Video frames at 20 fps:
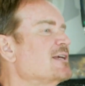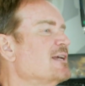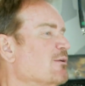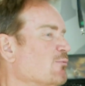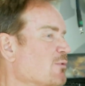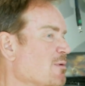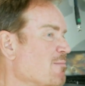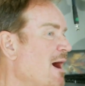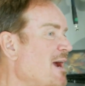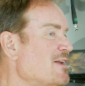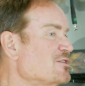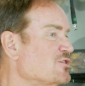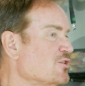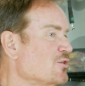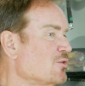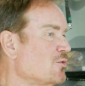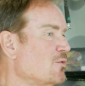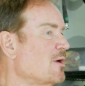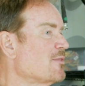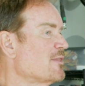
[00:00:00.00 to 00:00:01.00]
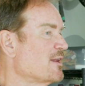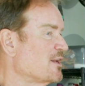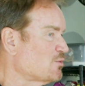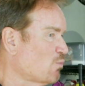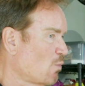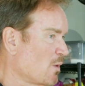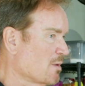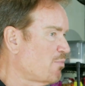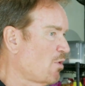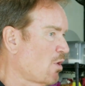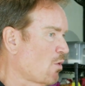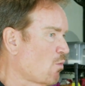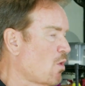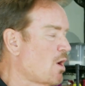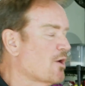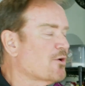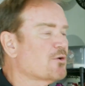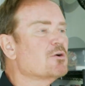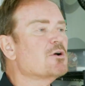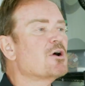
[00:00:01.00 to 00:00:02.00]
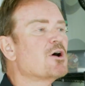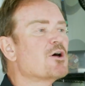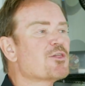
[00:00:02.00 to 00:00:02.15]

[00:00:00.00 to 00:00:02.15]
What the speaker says: it reminds you that it's 1 part water,